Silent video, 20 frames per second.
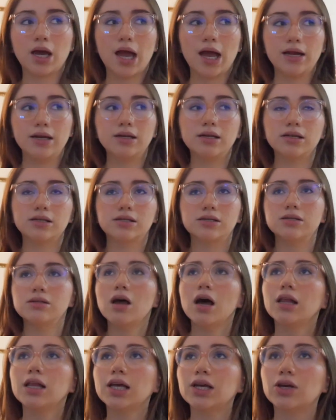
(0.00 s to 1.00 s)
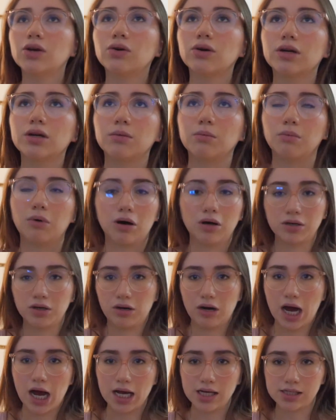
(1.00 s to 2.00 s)
and it's not like you're gonna bawl
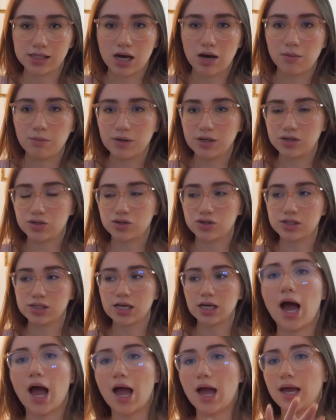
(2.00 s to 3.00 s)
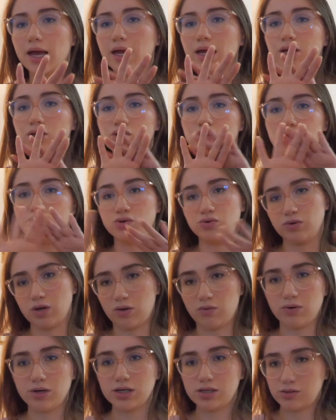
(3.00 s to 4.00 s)
your eyes out, but it's just like, I do
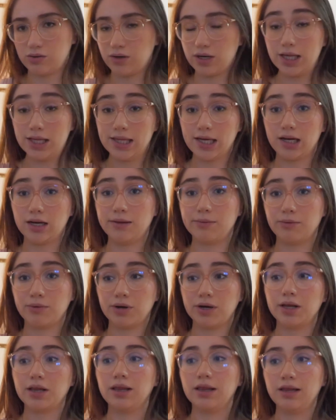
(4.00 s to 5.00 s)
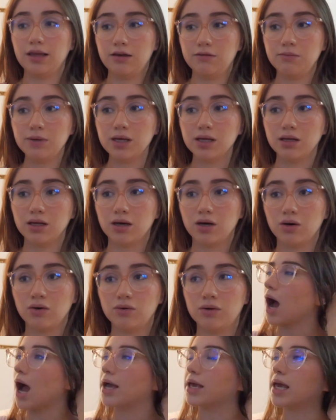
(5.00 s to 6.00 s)
not want to do anything anymore. Leave me
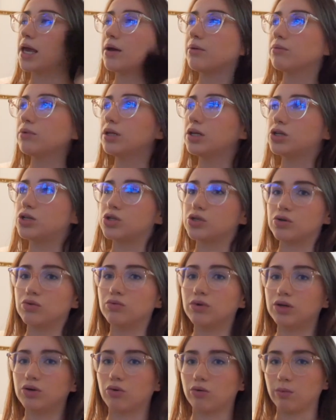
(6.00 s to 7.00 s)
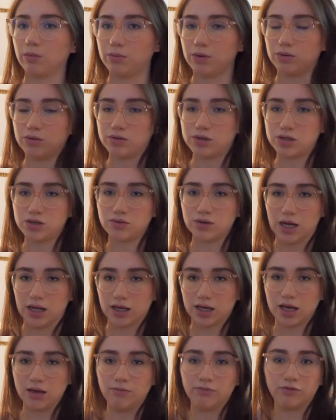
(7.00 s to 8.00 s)
alone. I can't really do what normal people do, and I
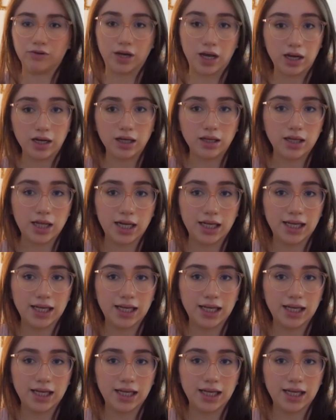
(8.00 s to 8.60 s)
keep forgetting that I